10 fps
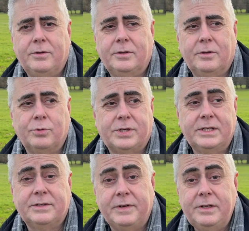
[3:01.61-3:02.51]

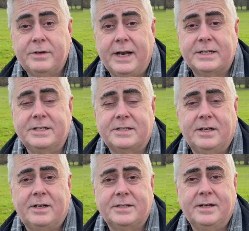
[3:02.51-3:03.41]
Alternatively, you can actually
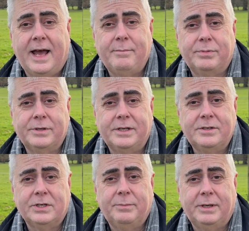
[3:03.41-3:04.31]
start in Hamburg
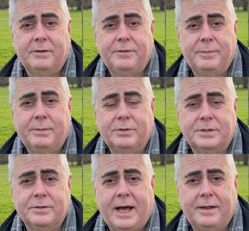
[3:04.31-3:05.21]
in Germany. A few people
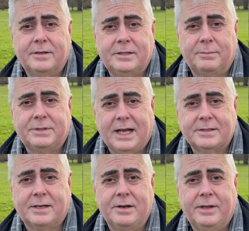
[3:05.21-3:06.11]
do that. The ship
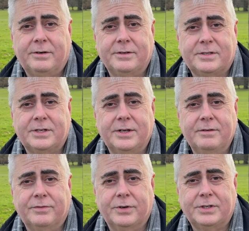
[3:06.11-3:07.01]
does go there on
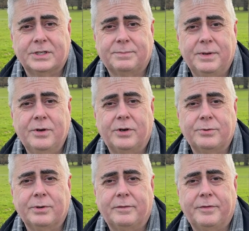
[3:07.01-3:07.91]
certain voyages, but not
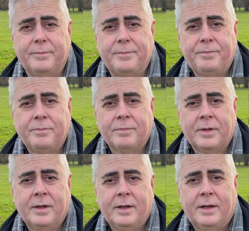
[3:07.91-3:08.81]
all of them.
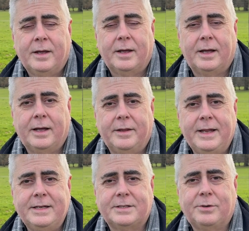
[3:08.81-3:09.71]

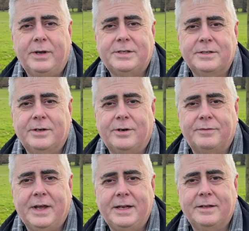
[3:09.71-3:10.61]
Then it's a question
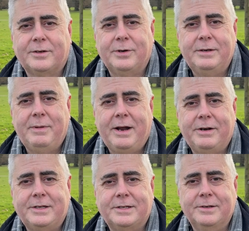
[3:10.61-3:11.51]
of getting the Queen
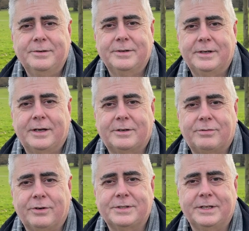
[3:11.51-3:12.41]
Mary 2
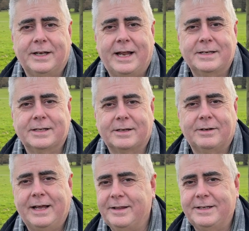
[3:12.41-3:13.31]
across the Atlantic.
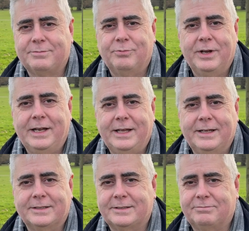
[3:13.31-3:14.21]
Now, this
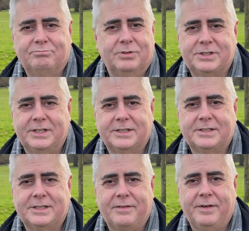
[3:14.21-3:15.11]
really is 6,
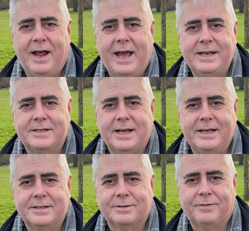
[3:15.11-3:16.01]
7, 8
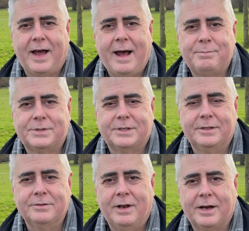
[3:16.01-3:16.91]
days of
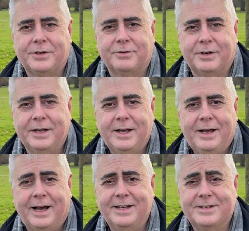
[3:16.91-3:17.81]
absolute luxury,
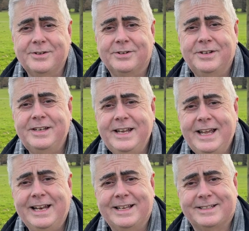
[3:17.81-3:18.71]
and it's not
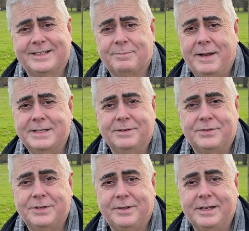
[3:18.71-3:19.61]
nearly as expensive
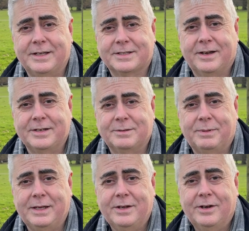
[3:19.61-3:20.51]
as you think it's going to
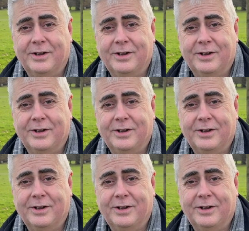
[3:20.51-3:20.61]
be.